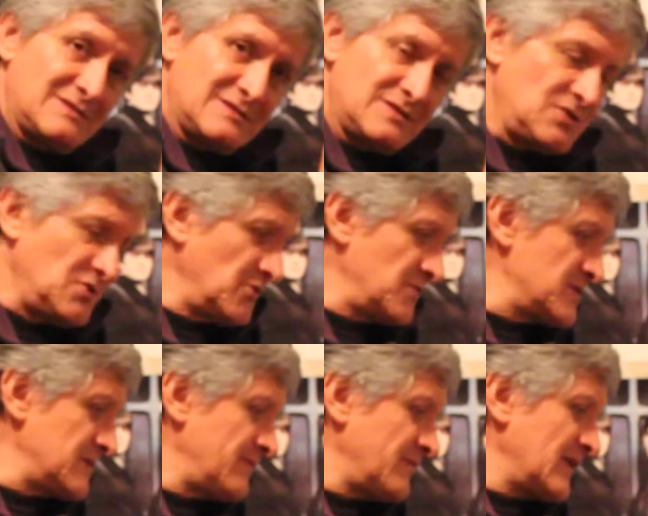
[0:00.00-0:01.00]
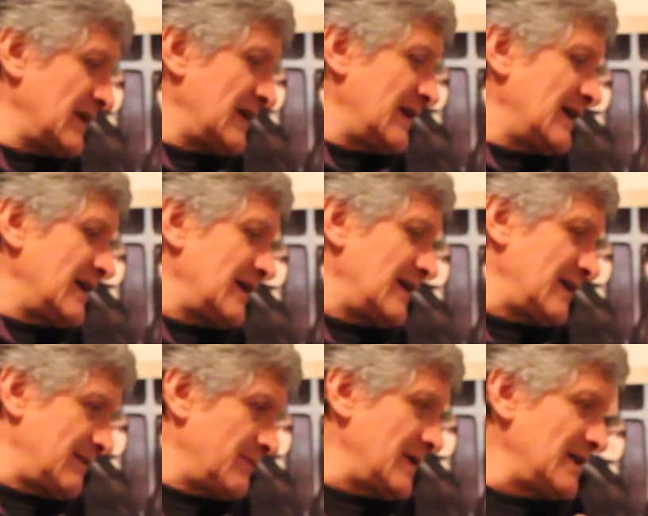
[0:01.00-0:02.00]
tubes.
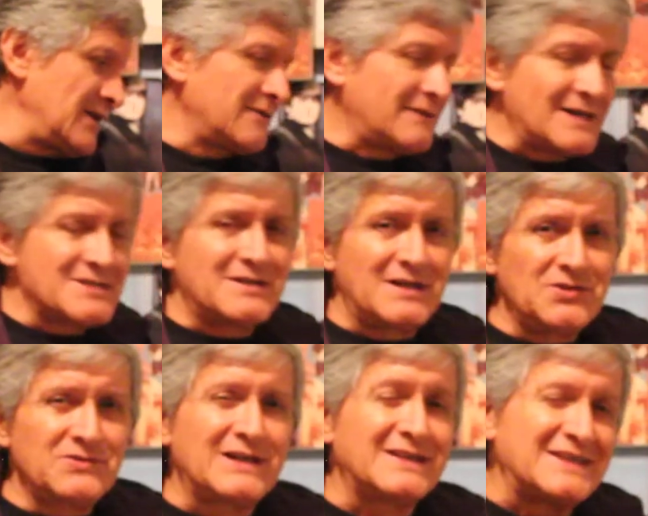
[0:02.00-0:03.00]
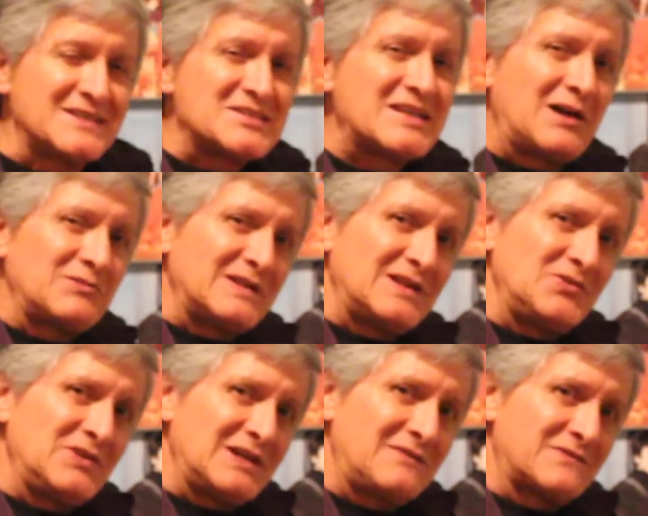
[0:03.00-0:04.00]
many of us argue that the sound that you
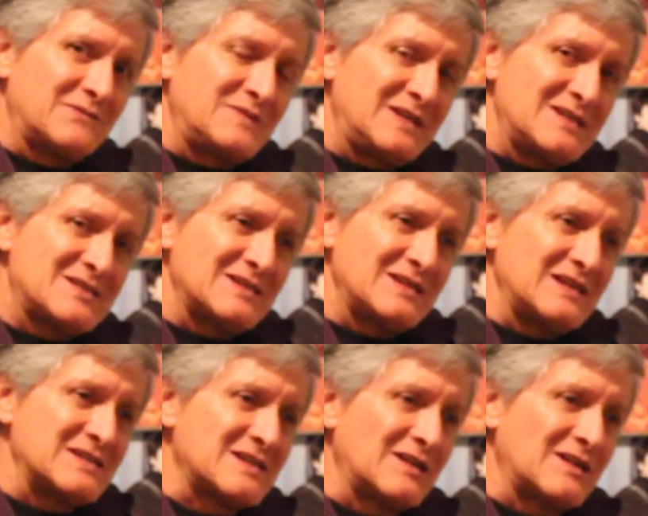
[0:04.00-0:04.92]
get from this is a